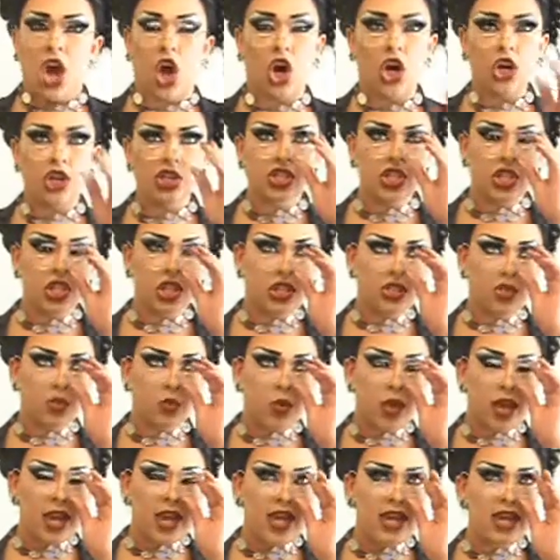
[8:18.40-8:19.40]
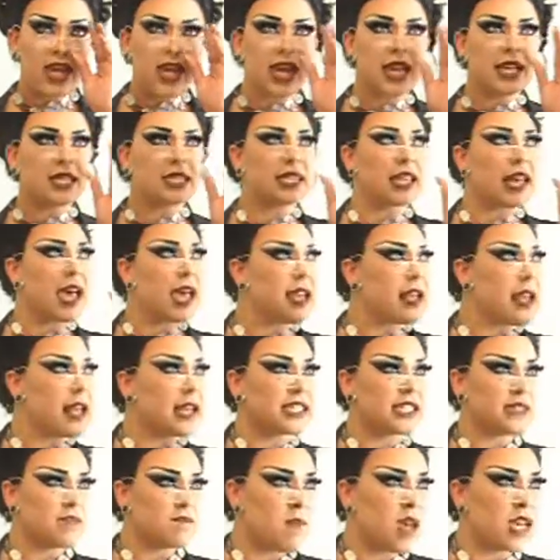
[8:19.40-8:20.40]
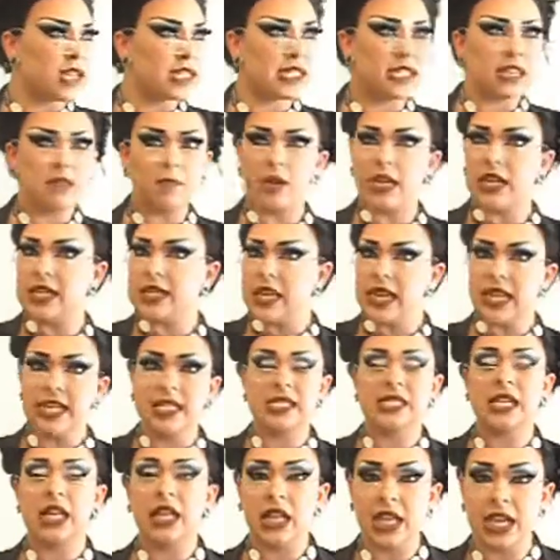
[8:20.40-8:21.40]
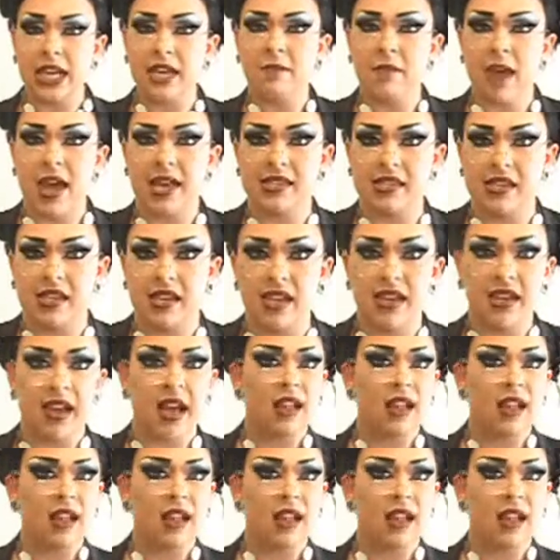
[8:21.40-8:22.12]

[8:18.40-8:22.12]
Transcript: Ursula's wig is like, it's messy, but it's clean messy.